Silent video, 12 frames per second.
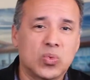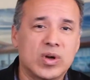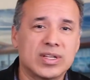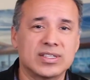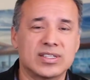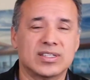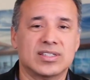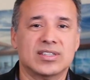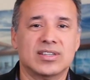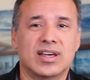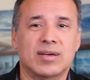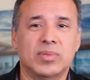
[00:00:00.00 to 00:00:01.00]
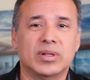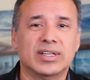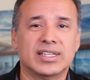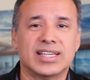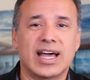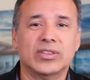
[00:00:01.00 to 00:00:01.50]

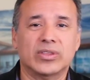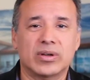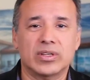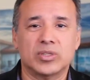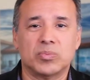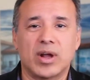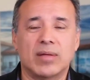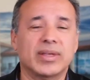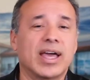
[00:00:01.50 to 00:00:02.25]
buildings out there is probably